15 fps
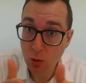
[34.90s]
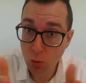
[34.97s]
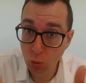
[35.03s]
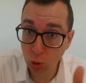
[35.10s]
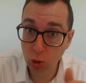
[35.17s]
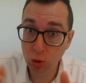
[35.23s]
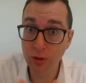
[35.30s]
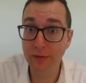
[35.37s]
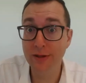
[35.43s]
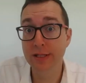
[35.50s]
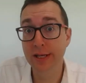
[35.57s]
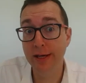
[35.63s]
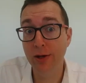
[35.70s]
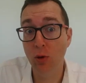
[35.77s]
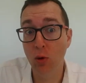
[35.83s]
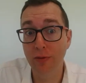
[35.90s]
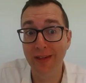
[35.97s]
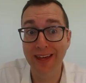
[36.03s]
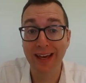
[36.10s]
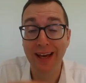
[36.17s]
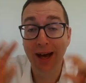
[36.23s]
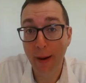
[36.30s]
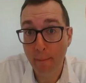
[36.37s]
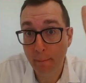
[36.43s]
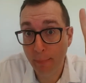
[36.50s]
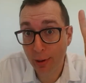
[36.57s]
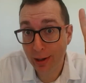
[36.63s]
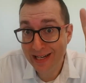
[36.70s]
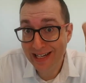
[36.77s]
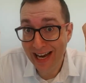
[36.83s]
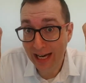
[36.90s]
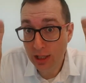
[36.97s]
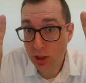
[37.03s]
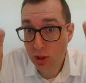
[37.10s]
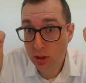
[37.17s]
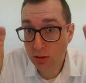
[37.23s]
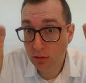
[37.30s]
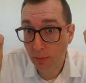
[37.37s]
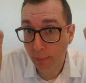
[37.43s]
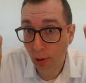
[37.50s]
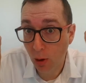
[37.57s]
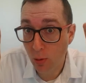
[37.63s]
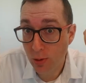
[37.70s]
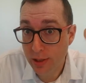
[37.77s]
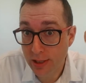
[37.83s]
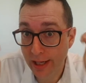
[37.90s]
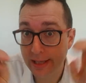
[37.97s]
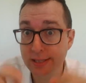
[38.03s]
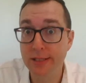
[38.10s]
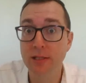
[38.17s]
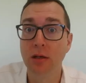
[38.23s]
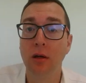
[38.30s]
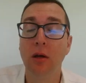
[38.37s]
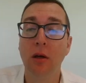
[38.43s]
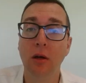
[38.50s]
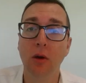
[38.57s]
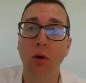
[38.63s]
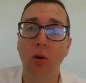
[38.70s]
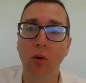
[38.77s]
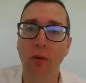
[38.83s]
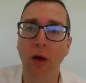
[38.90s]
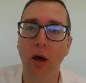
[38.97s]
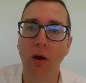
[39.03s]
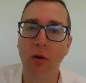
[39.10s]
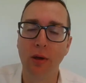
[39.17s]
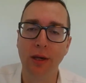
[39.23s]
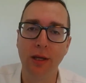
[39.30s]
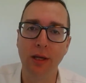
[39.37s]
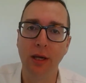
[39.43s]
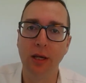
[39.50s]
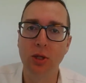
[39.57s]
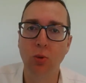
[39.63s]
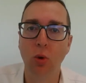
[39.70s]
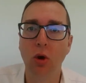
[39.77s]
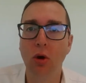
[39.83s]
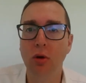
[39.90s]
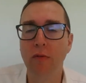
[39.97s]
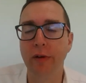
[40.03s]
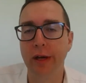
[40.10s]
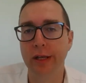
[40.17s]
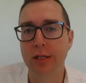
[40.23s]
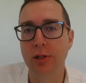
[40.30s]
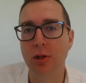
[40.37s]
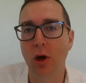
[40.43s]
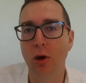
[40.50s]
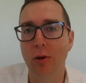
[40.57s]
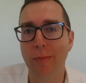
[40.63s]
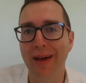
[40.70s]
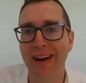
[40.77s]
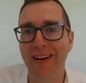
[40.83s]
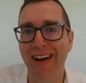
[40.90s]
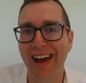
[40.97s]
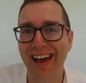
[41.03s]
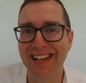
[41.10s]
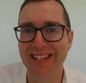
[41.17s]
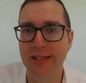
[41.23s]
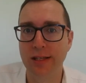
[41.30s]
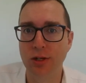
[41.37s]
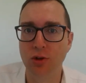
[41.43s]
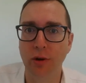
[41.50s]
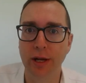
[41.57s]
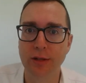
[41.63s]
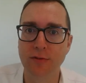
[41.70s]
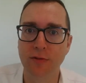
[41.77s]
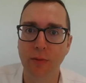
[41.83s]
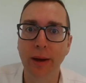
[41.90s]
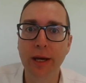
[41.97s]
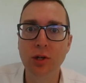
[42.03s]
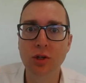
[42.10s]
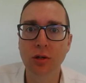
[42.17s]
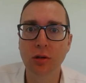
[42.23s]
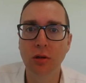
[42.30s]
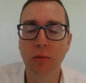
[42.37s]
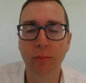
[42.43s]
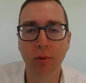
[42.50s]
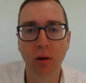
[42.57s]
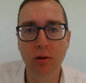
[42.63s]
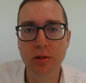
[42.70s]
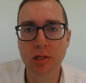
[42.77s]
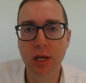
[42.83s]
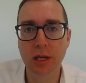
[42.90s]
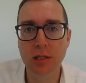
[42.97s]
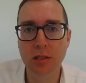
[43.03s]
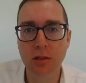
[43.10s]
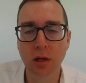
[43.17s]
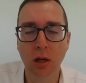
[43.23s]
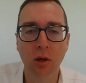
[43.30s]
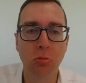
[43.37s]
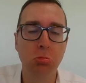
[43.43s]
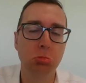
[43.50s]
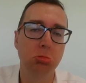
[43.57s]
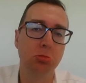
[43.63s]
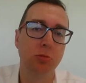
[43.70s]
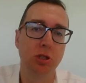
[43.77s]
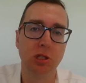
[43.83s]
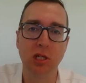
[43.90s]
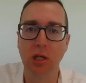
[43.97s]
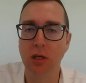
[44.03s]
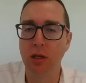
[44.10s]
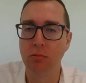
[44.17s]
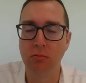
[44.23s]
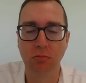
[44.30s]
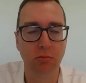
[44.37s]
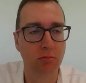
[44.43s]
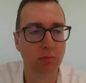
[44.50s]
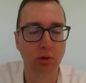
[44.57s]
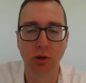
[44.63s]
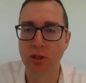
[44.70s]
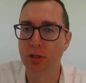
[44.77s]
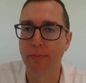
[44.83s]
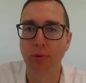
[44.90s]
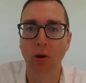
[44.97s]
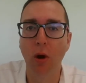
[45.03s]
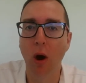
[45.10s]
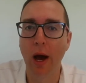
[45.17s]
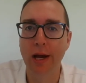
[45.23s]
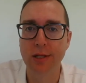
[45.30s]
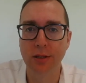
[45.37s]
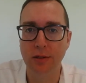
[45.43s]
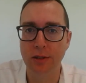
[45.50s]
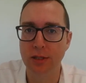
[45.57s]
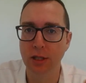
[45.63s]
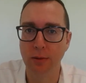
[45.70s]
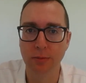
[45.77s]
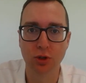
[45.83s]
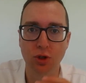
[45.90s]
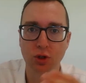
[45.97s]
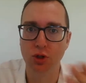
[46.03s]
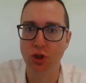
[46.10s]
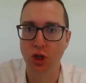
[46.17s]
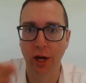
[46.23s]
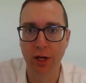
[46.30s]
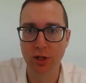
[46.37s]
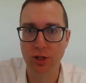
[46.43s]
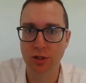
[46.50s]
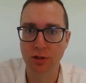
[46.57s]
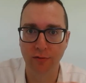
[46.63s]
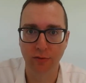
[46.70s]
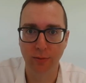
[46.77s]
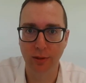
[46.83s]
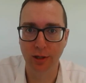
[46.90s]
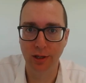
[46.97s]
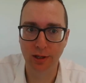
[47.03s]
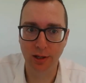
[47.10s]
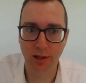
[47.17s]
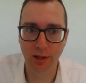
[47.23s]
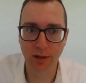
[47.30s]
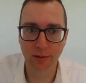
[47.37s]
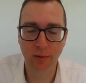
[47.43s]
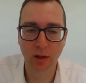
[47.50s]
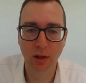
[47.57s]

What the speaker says: We'll look at this thing called the production process, although in Year 12 it's known better as the transformation process. Silly, not a surprise that the syllabus just changes it from year to year.